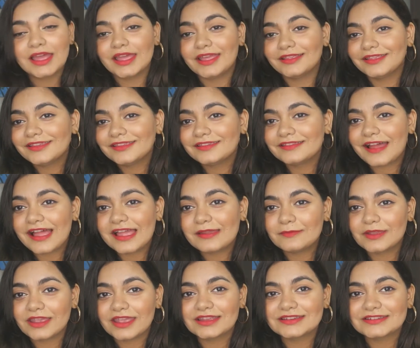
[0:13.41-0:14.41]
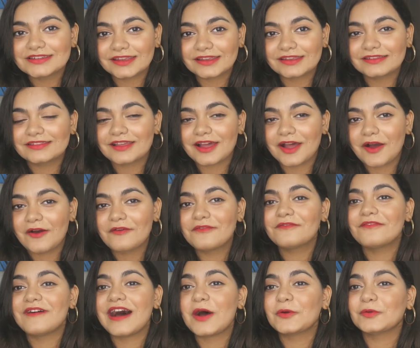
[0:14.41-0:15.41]
This time it is a
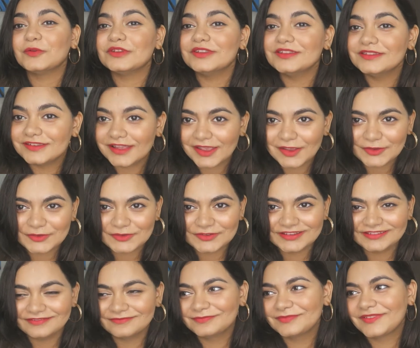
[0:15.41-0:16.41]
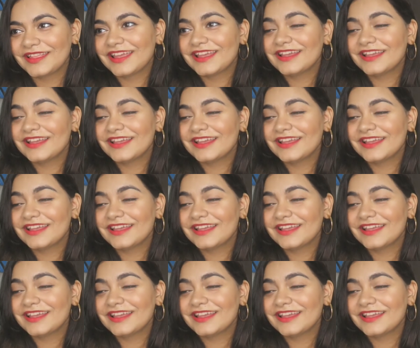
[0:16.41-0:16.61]
foundation.